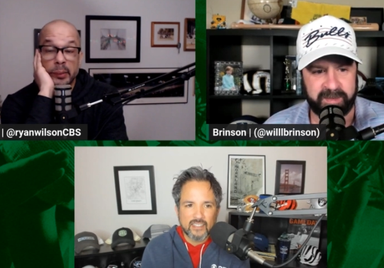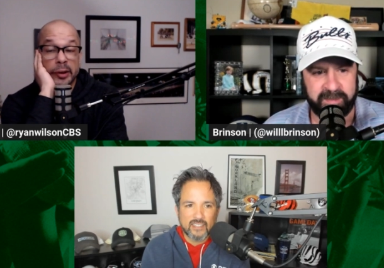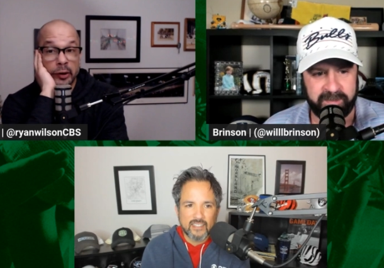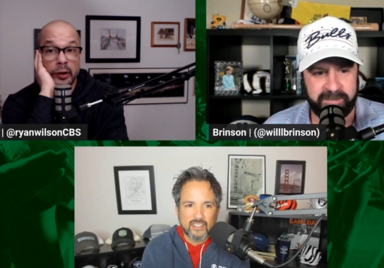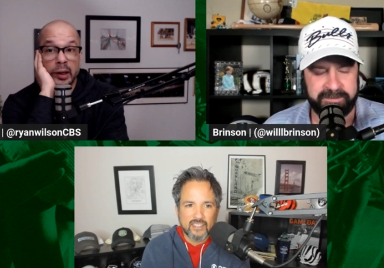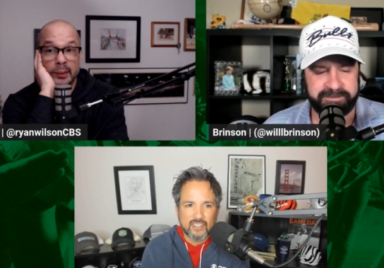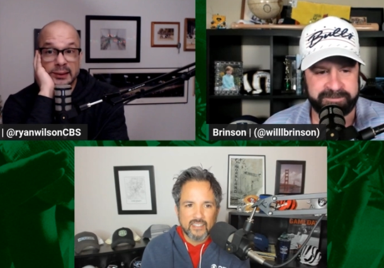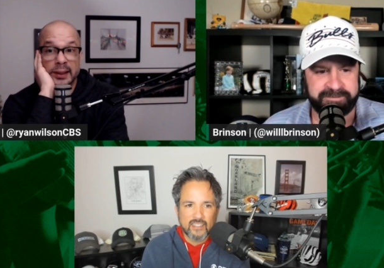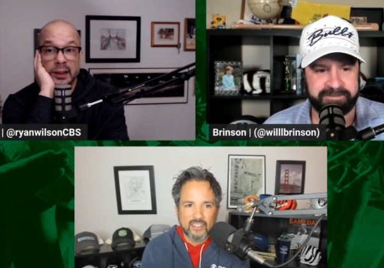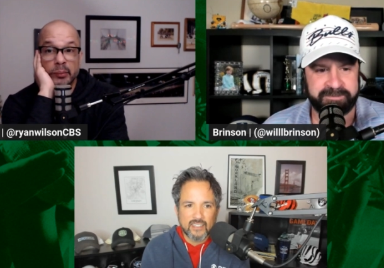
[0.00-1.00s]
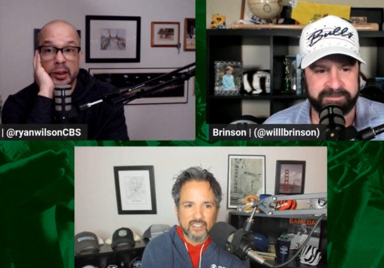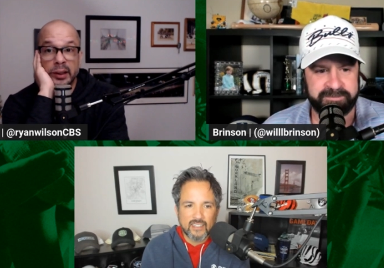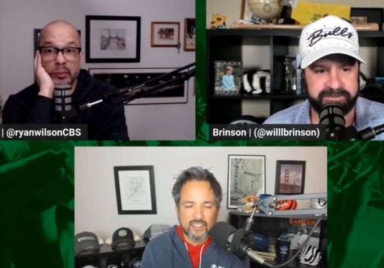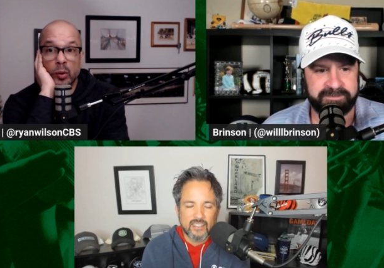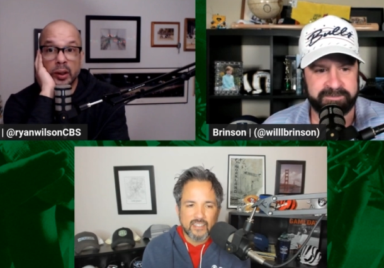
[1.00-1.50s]
Speaker 1: better hurry up because I think on
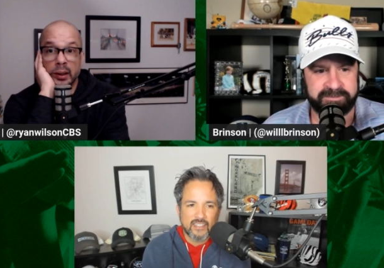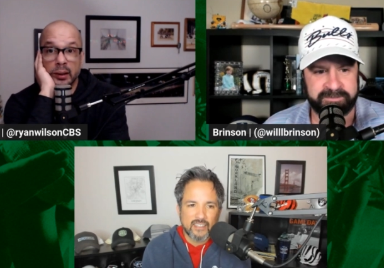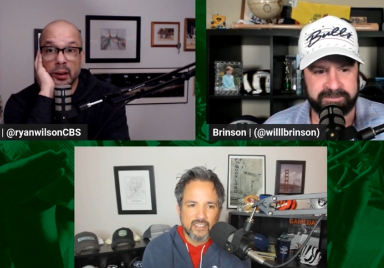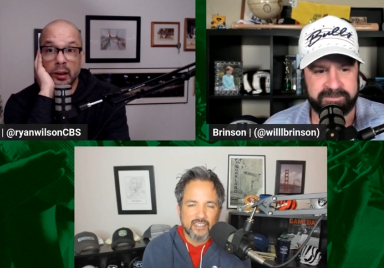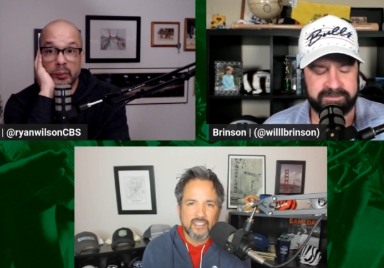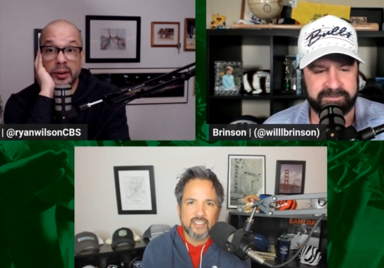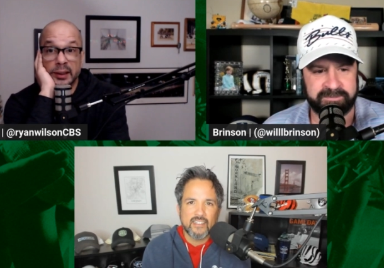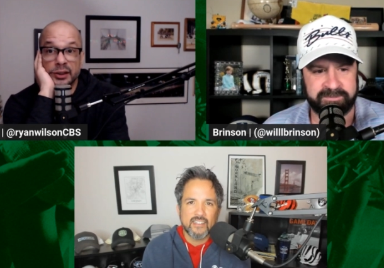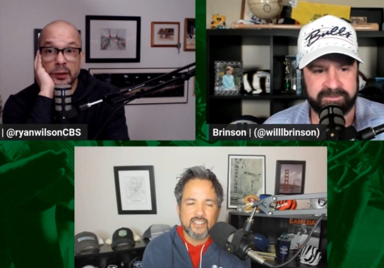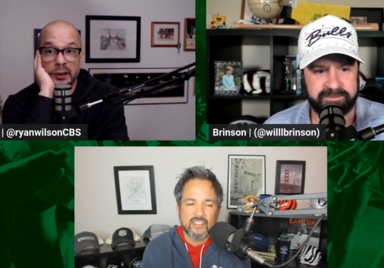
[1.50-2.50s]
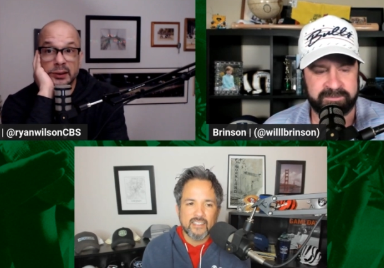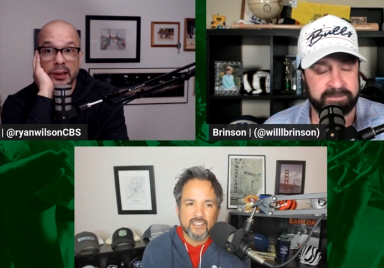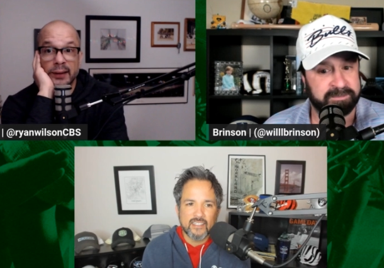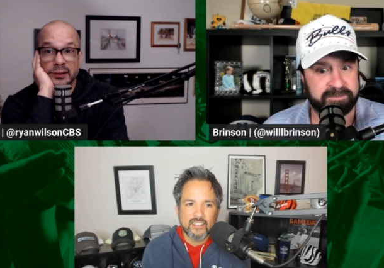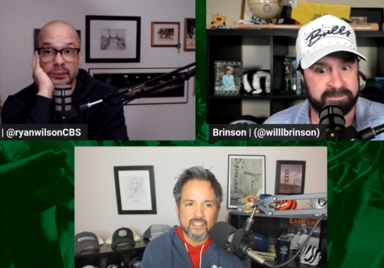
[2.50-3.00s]
Monday morning, uh, on Monday show, he's going
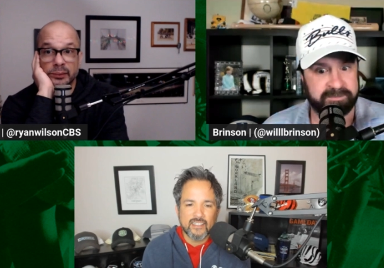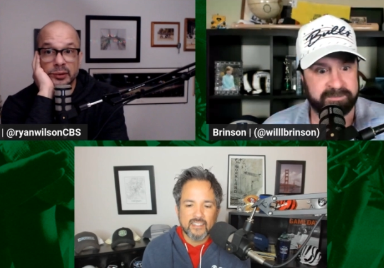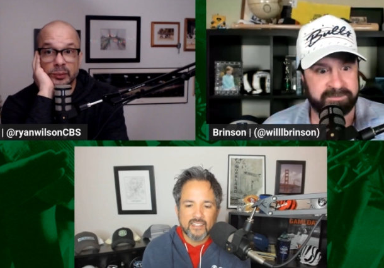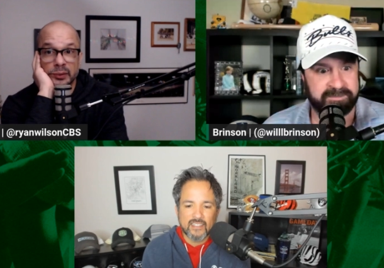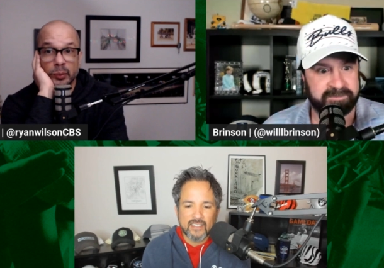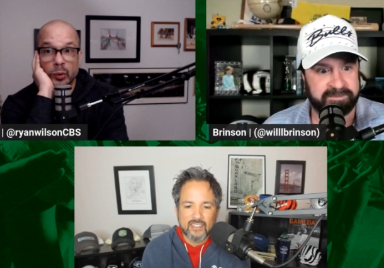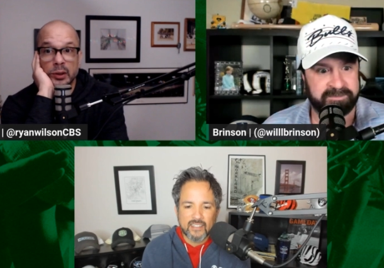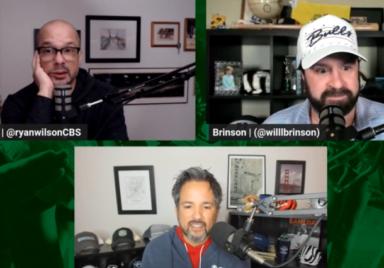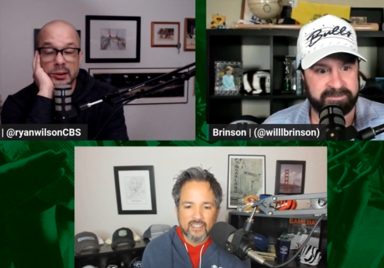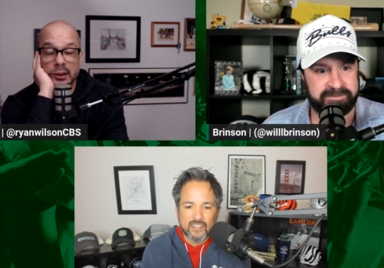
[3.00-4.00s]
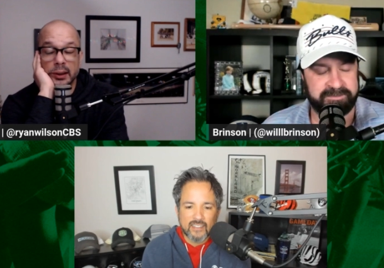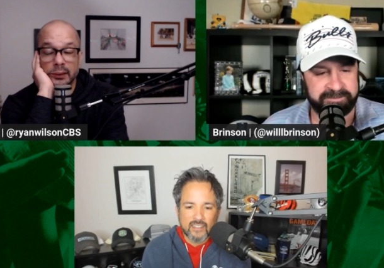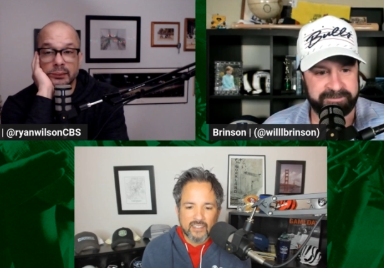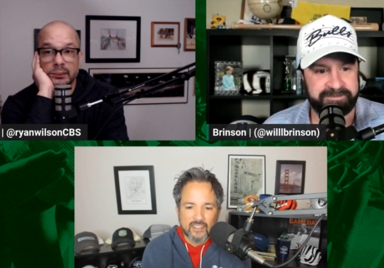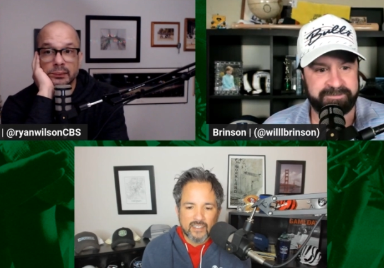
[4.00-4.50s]
to have some some some words to say.
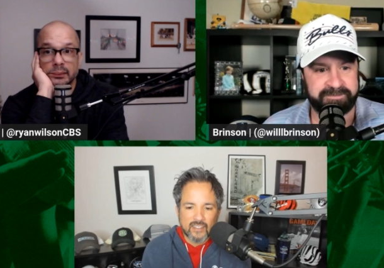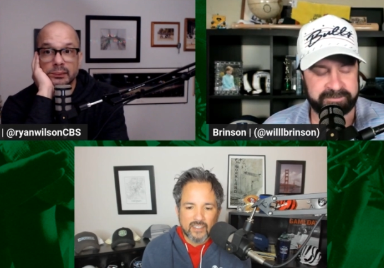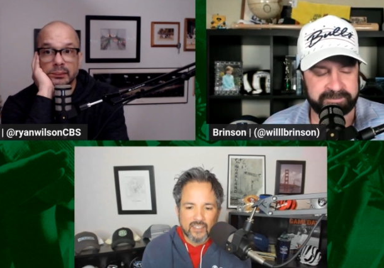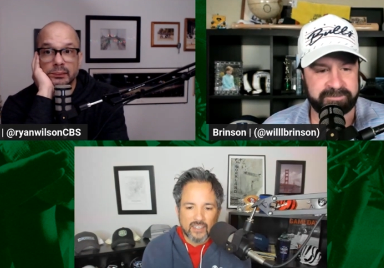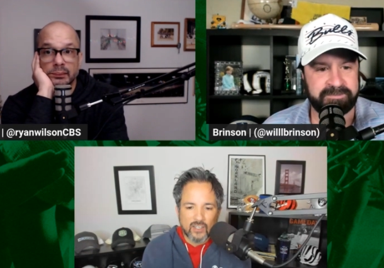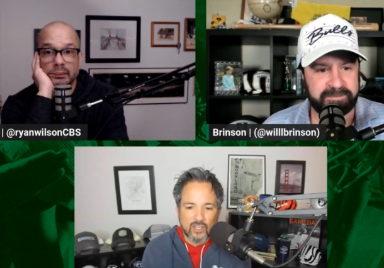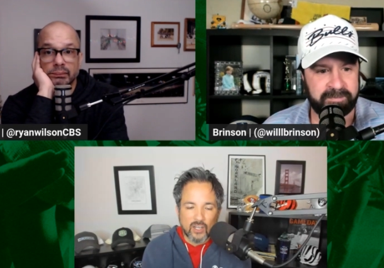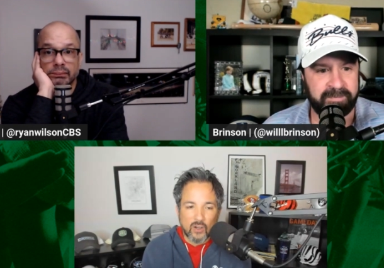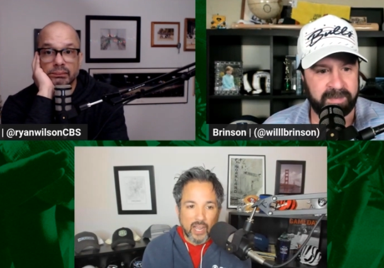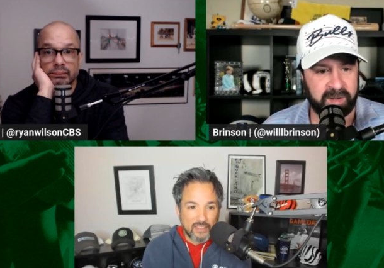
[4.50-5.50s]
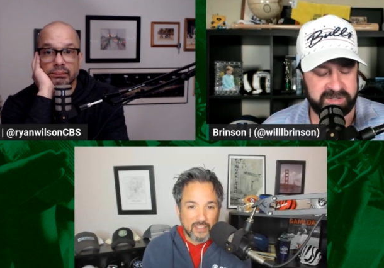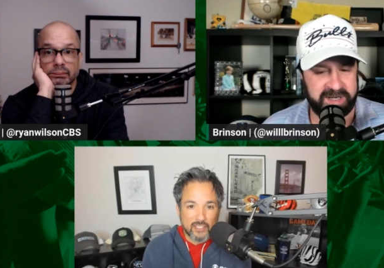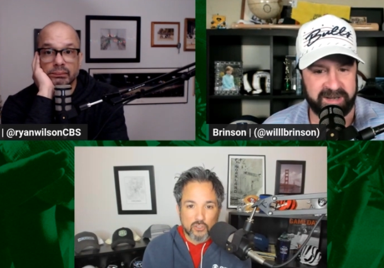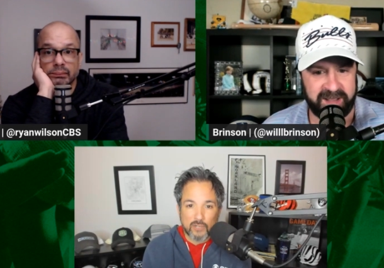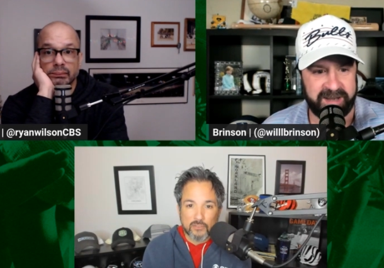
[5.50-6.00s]
Speaker 2: Well, I think
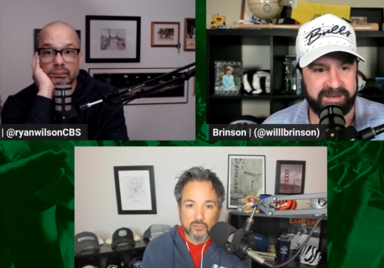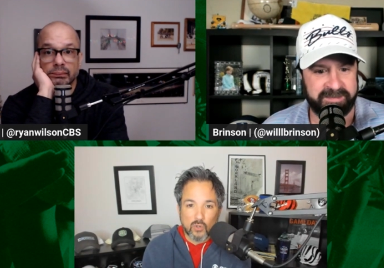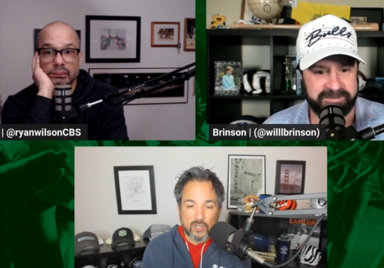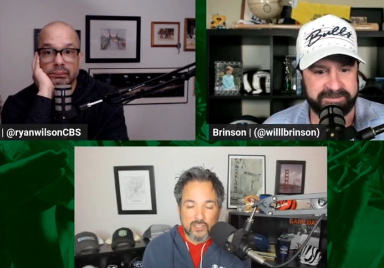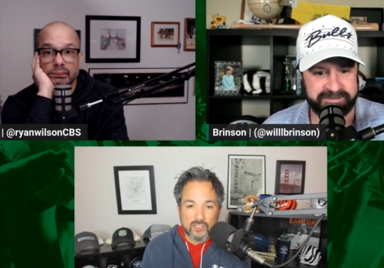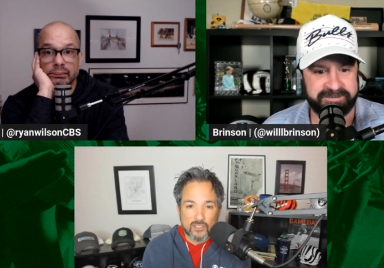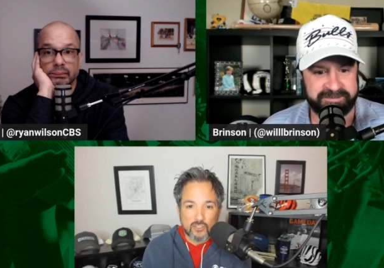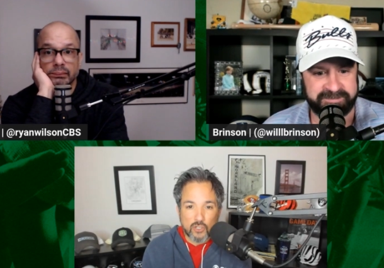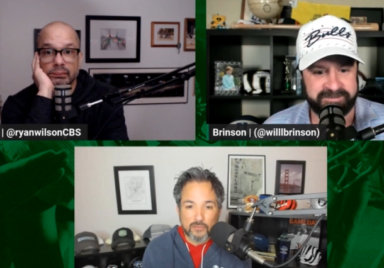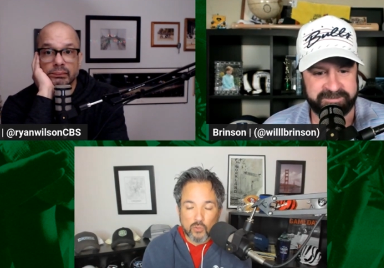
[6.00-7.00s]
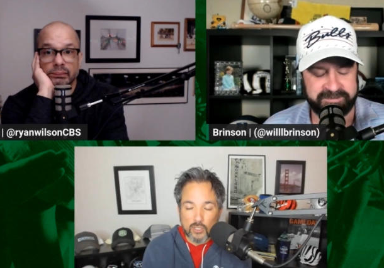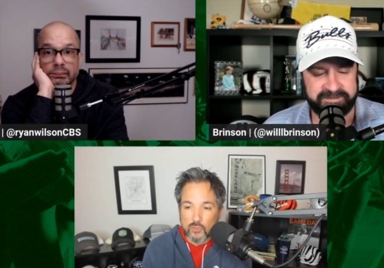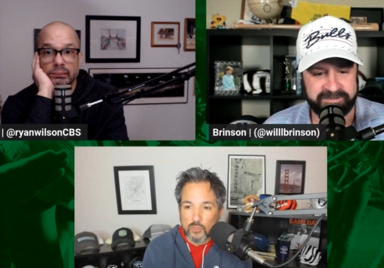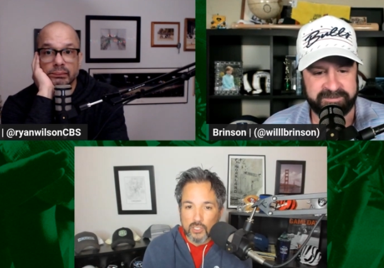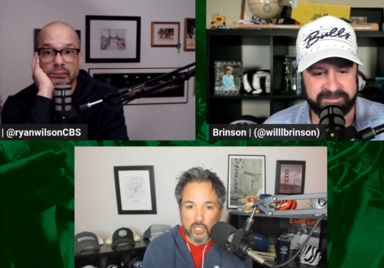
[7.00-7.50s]
Trevor Lawrence. Trevor
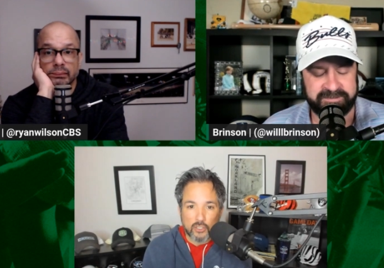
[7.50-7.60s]
Lawrence was a